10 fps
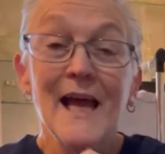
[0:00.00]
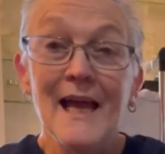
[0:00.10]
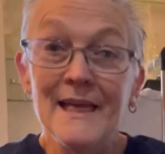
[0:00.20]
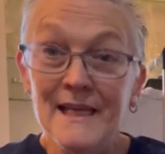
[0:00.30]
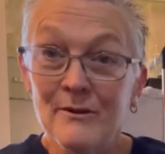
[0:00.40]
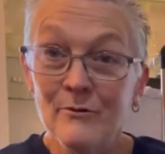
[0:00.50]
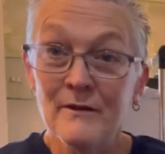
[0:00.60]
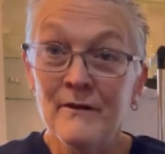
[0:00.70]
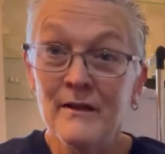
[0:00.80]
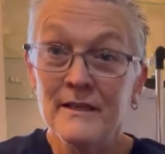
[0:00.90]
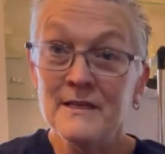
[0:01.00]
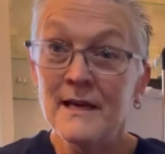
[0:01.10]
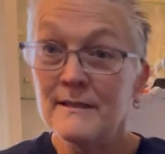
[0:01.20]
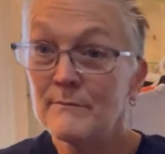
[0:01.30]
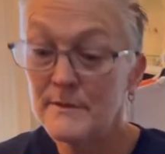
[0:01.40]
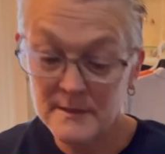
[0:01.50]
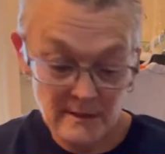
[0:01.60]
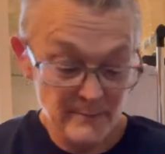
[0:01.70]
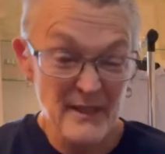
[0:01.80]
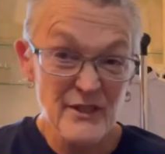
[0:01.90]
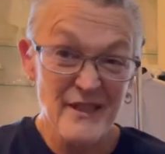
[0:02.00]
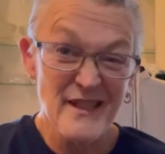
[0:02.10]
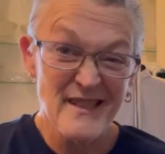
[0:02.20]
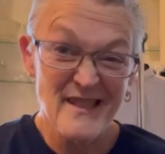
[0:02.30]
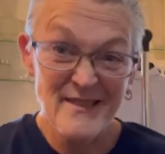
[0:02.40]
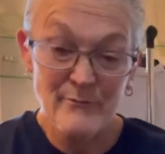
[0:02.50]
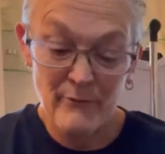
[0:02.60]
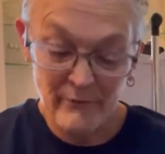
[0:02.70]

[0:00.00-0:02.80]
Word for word: and get rid of all these items, especially since this is for